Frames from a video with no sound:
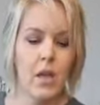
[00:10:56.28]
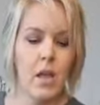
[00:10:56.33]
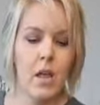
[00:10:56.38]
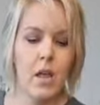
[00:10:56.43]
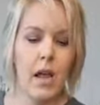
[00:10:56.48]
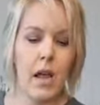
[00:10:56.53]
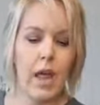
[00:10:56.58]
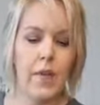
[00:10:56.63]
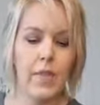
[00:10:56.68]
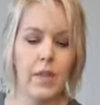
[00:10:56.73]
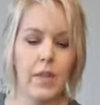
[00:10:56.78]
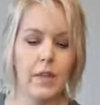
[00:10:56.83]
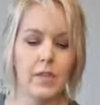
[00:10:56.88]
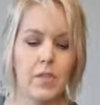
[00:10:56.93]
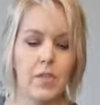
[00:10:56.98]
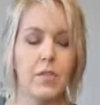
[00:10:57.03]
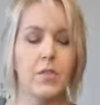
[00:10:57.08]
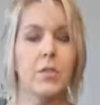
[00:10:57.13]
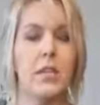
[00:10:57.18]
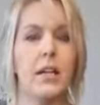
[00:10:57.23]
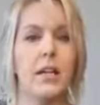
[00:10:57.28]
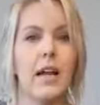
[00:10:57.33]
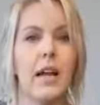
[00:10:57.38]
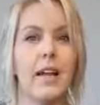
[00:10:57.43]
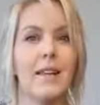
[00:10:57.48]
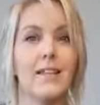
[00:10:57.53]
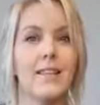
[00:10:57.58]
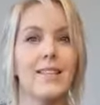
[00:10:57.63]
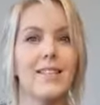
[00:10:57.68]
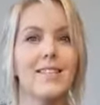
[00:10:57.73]
And then Tuesday
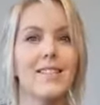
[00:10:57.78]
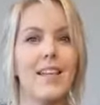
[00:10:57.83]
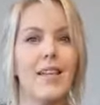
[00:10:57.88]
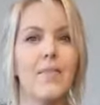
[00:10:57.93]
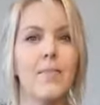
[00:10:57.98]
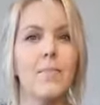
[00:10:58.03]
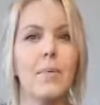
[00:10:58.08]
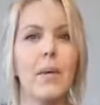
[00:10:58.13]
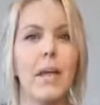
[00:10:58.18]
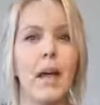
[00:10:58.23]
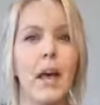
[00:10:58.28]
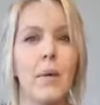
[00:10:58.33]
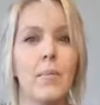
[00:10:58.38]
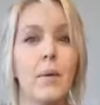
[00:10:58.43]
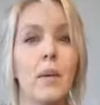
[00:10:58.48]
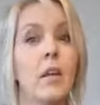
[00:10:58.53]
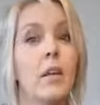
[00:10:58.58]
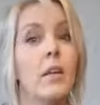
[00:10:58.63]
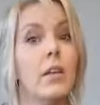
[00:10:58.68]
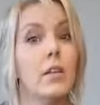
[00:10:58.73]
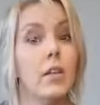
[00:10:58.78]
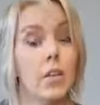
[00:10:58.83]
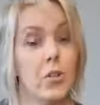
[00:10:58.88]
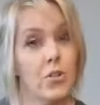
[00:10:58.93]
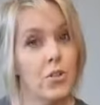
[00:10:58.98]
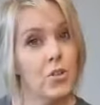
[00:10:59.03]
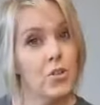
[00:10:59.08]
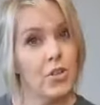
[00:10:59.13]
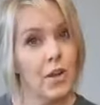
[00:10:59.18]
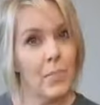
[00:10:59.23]
nights at 7 p.m., you
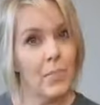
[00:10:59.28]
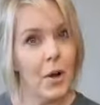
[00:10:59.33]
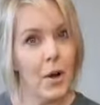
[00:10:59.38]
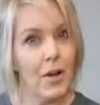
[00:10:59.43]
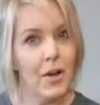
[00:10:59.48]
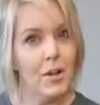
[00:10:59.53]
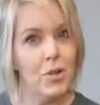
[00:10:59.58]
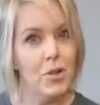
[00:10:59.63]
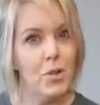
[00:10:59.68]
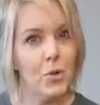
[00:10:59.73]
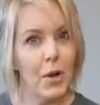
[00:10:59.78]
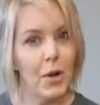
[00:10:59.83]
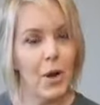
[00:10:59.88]
should jump on and join our